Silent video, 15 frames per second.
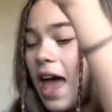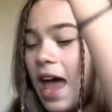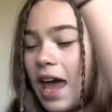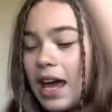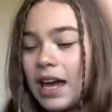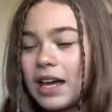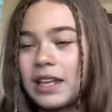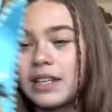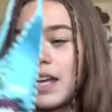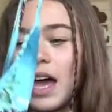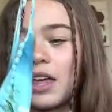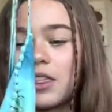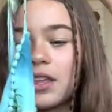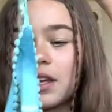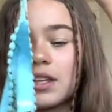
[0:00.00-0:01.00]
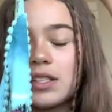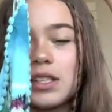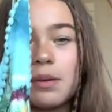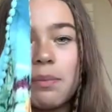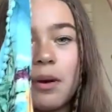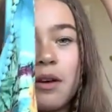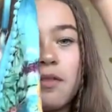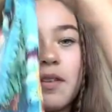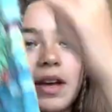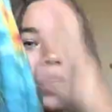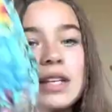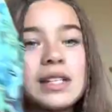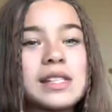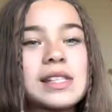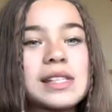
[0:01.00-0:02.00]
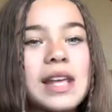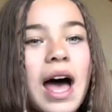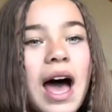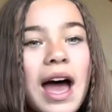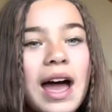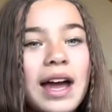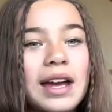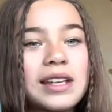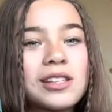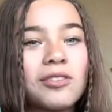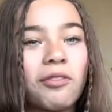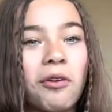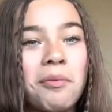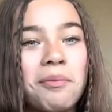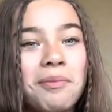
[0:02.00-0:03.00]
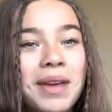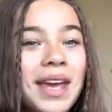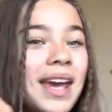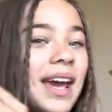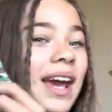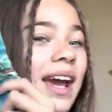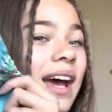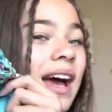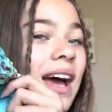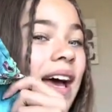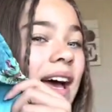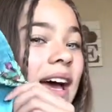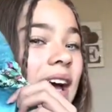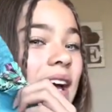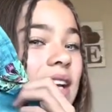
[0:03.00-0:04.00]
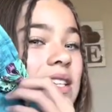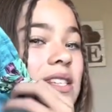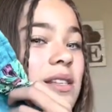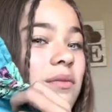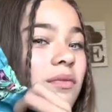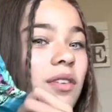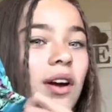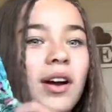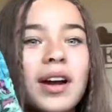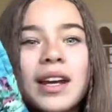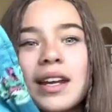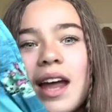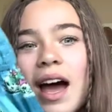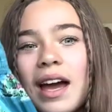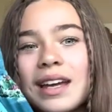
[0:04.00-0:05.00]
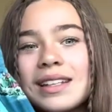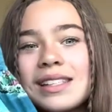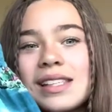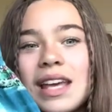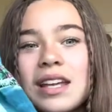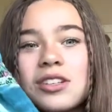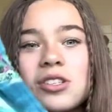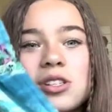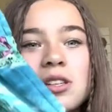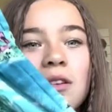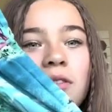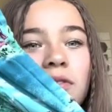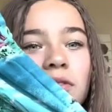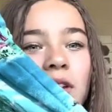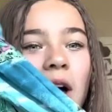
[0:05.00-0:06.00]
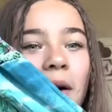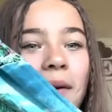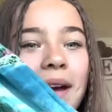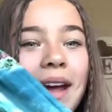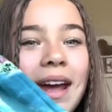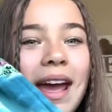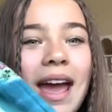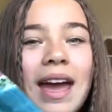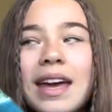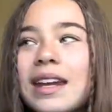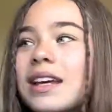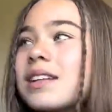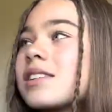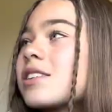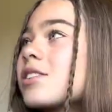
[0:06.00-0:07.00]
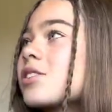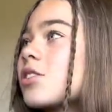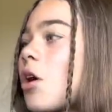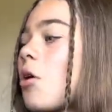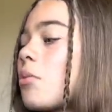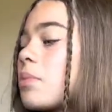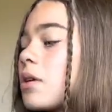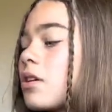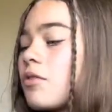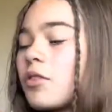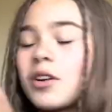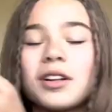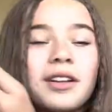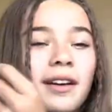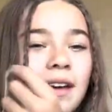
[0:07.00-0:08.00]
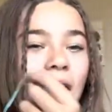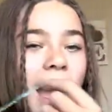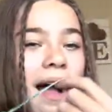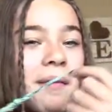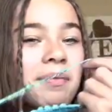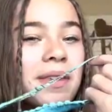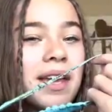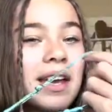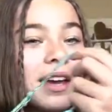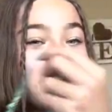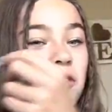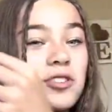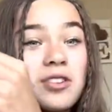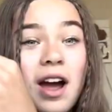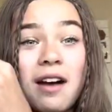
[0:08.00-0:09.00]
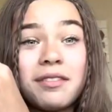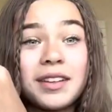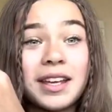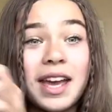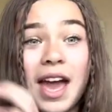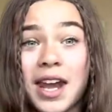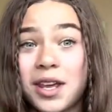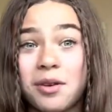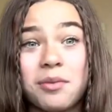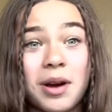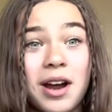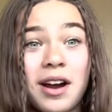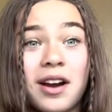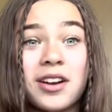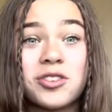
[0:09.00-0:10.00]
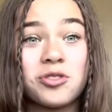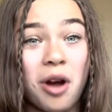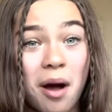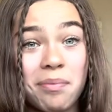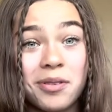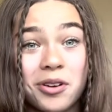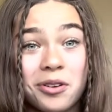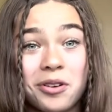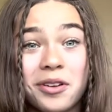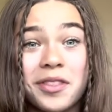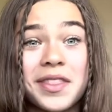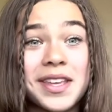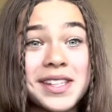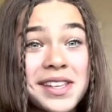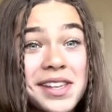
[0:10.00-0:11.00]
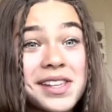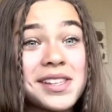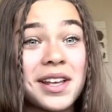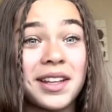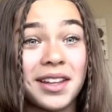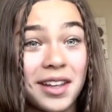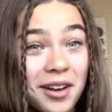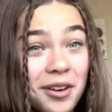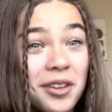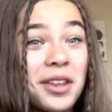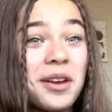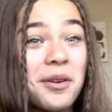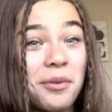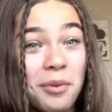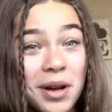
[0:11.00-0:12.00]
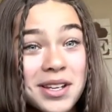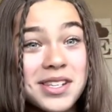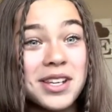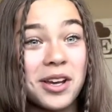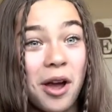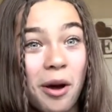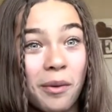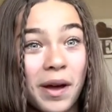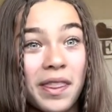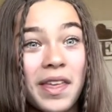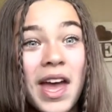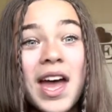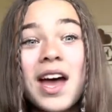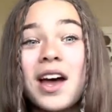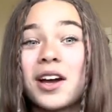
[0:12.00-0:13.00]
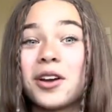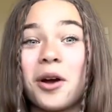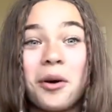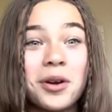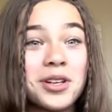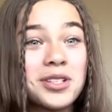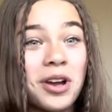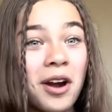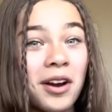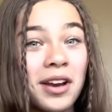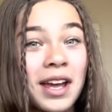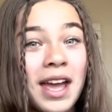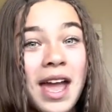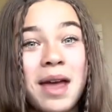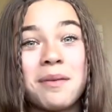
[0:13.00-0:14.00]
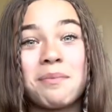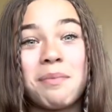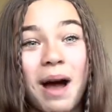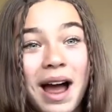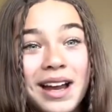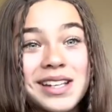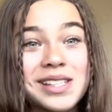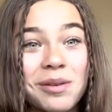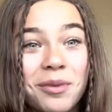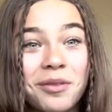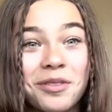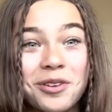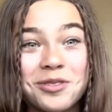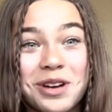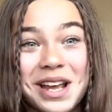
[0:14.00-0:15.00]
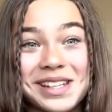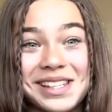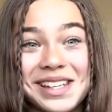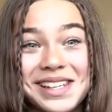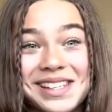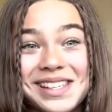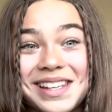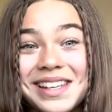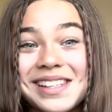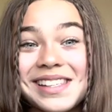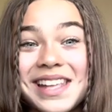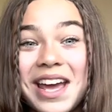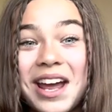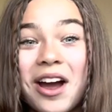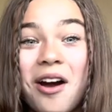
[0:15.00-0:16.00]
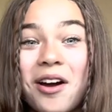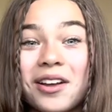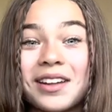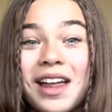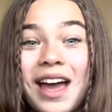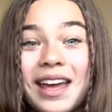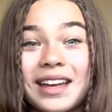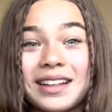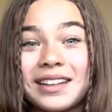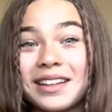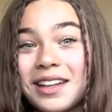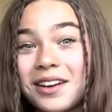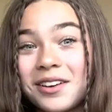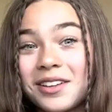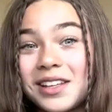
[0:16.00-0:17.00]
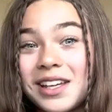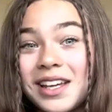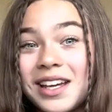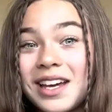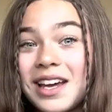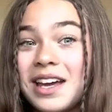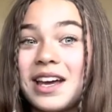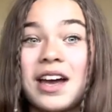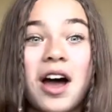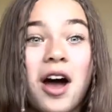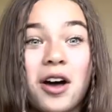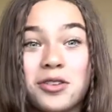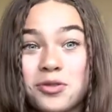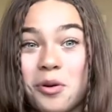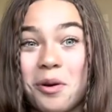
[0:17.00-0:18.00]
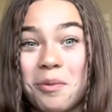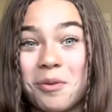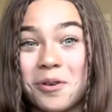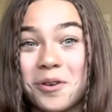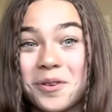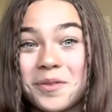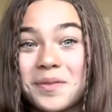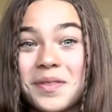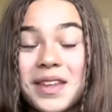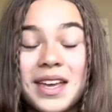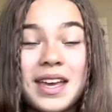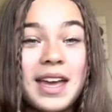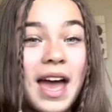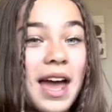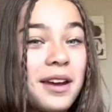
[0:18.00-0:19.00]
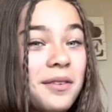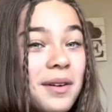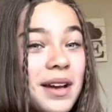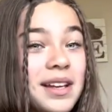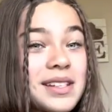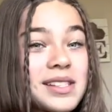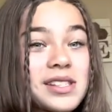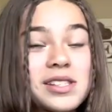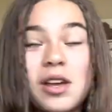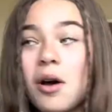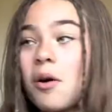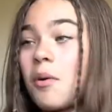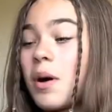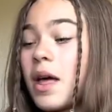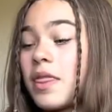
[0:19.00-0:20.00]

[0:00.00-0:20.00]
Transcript: and I think it's the perfect size for me. It's very nice and just flowy, and it's so beautiful to look at. If you're traveling anywhere tropical, this is literally what to go with. Go to Target and buy some of their dresses because they are like literally adorable. Anyways, so